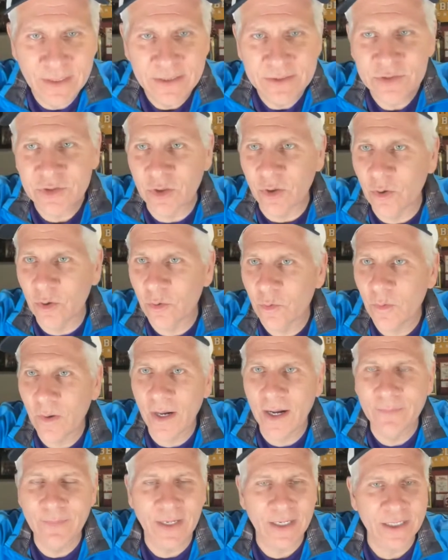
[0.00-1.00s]
So
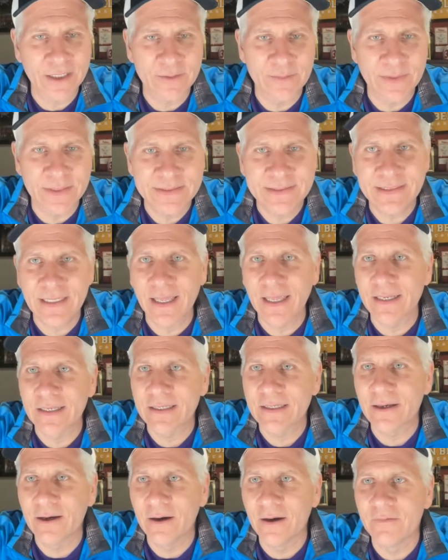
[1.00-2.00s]
I'm not going to miss
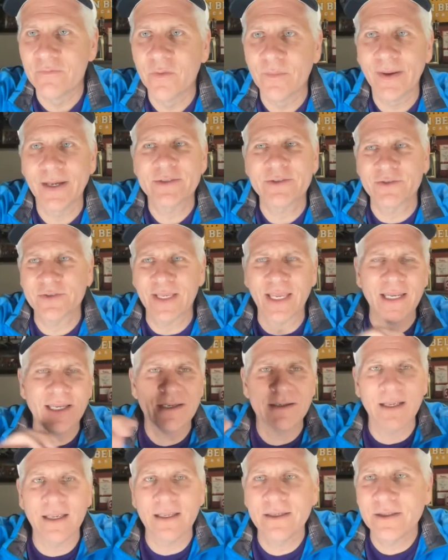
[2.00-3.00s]
any of the Masters.
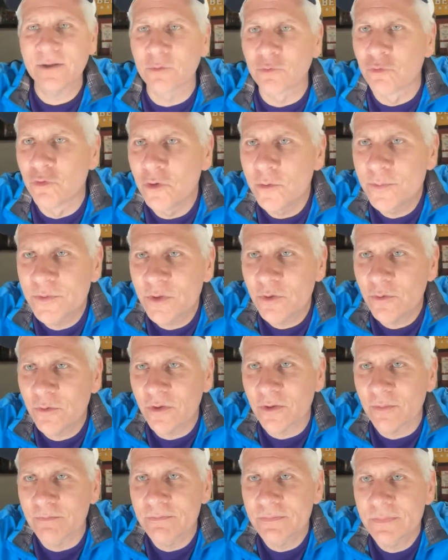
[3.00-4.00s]
Any groups?
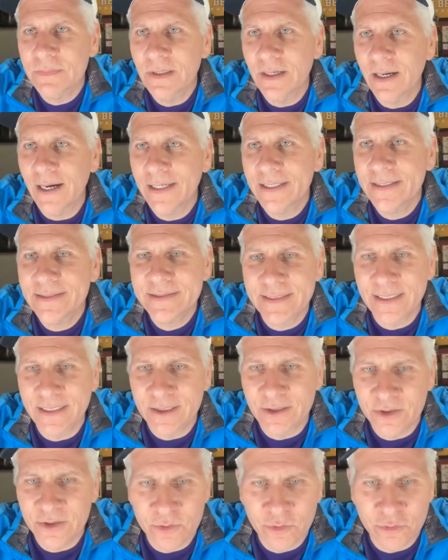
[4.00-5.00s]
I didn't see any
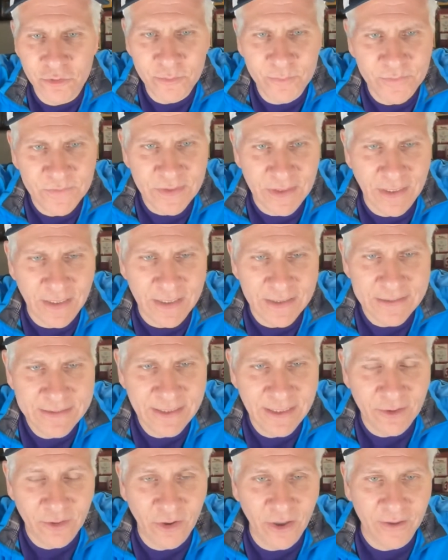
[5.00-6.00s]
good groups
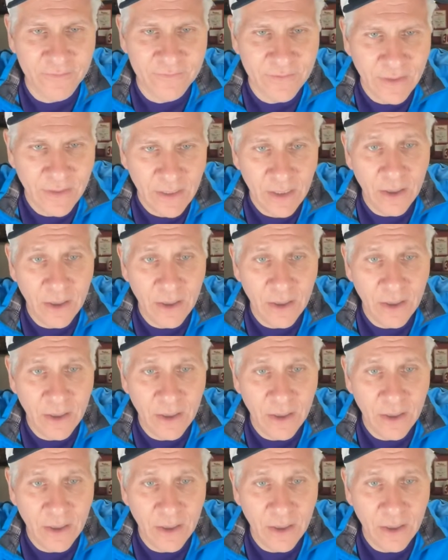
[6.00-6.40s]
teeing off.